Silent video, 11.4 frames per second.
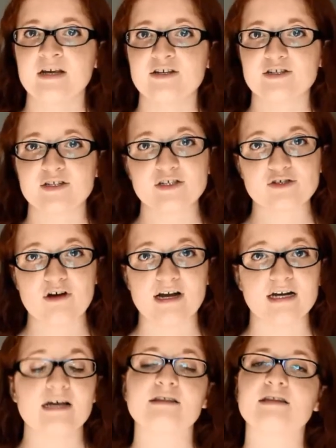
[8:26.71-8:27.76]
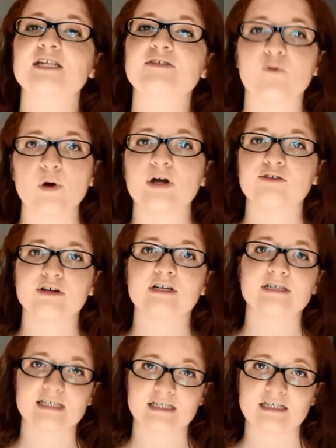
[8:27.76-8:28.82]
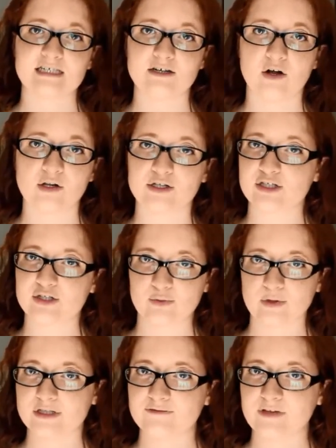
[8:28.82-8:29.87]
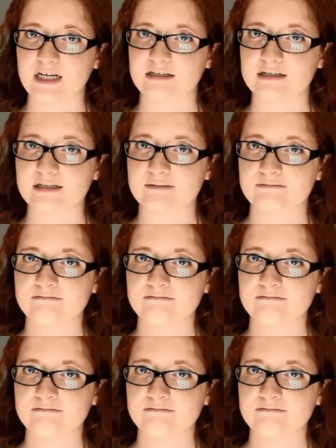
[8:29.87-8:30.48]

So that's great. That's $460 towards flights.